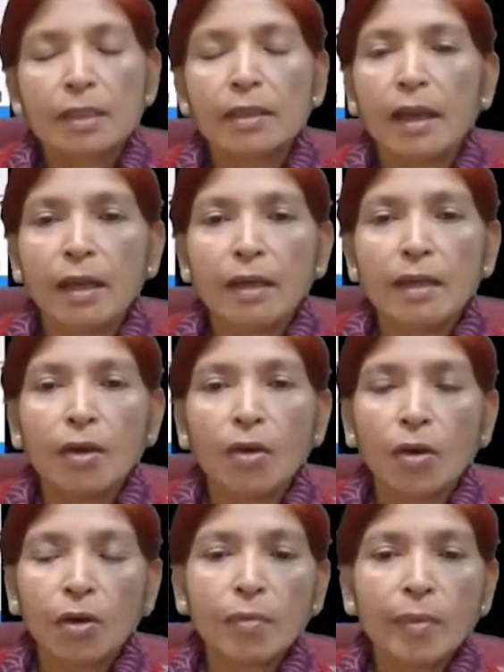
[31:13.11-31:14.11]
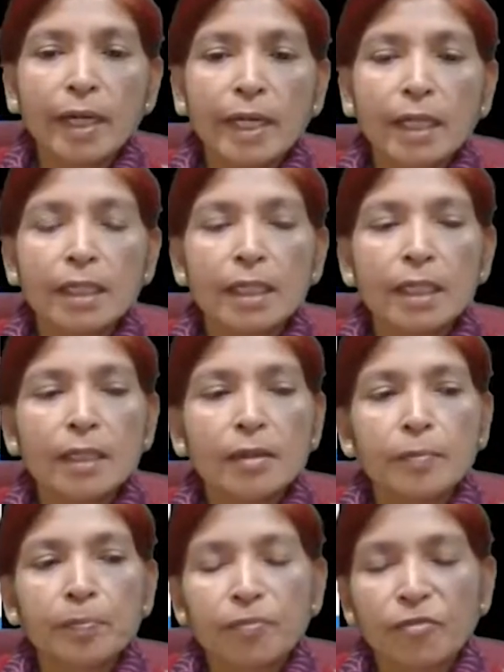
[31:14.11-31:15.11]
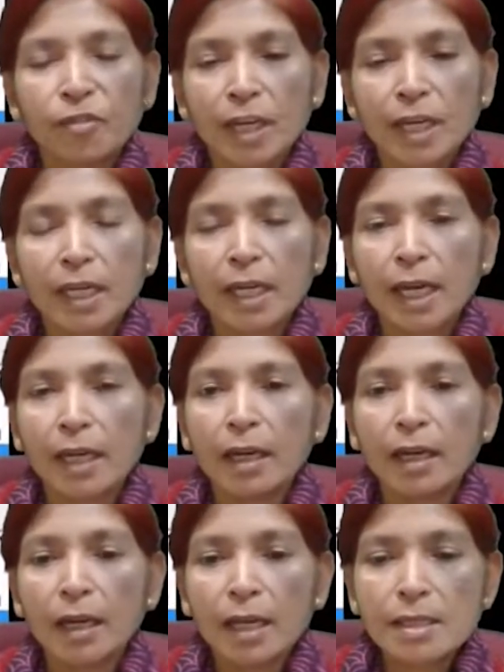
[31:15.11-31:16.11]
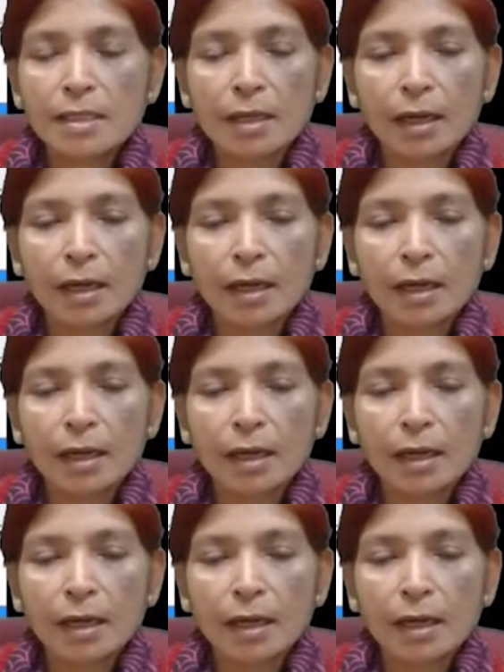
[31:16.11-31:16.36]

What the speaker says: then automatically we can analyze